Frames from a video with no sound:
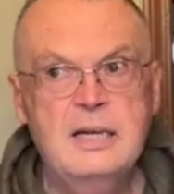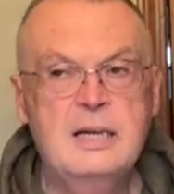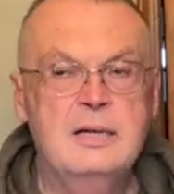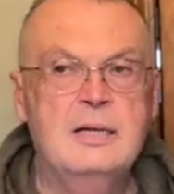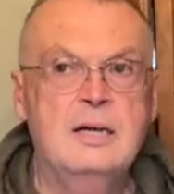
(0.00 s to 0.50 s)

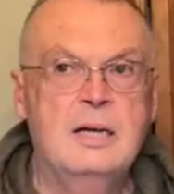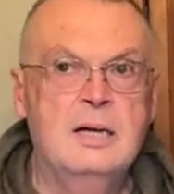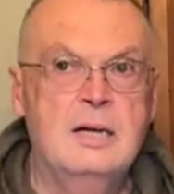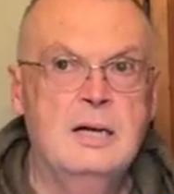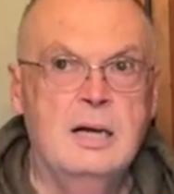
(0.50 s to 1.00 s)

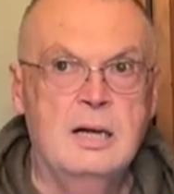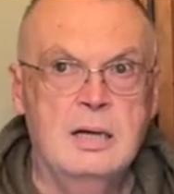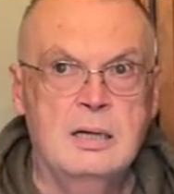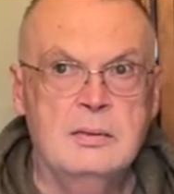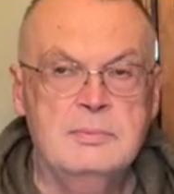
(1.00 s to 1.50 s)

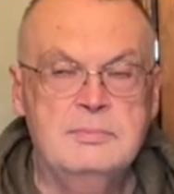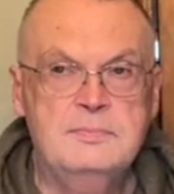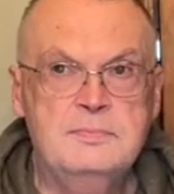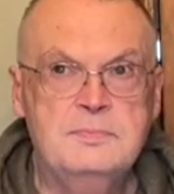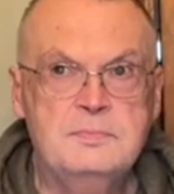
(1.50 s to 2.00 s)

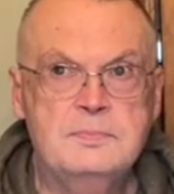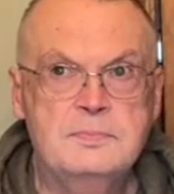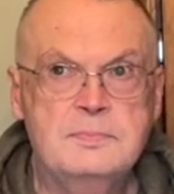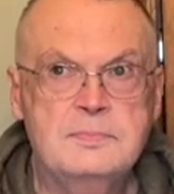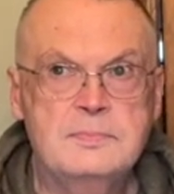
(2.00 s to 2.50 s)

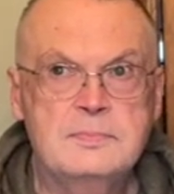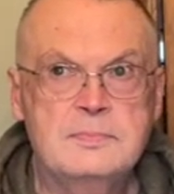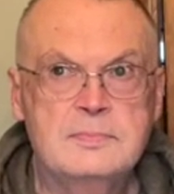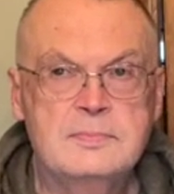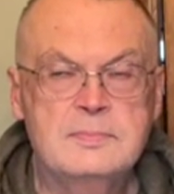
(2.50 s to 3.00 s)

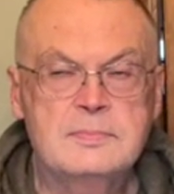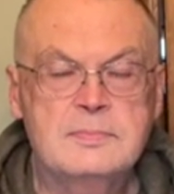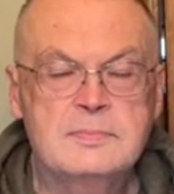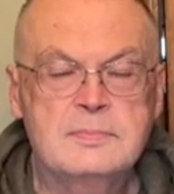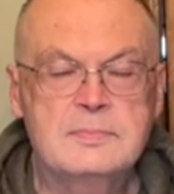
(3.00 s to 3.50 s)

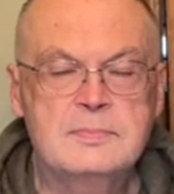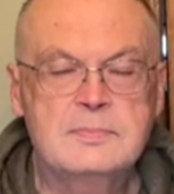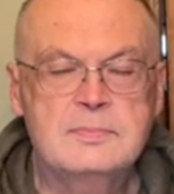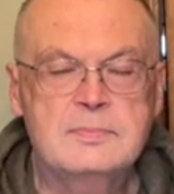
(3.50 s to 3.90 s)
(no one is talking)